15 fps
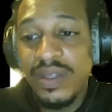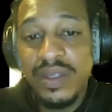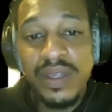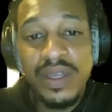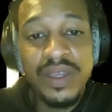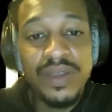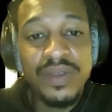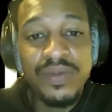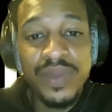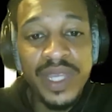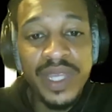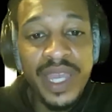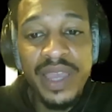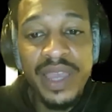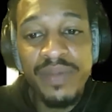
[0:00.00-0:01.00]
Like, we
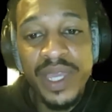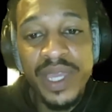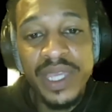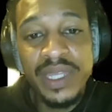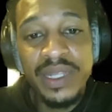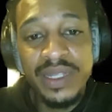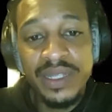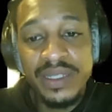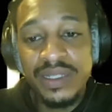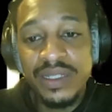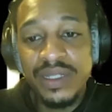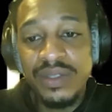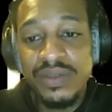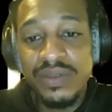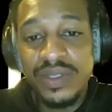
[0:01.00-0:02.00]
can't make any
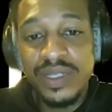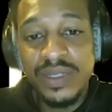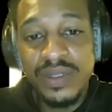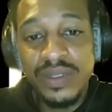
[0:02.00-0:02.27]
excuse.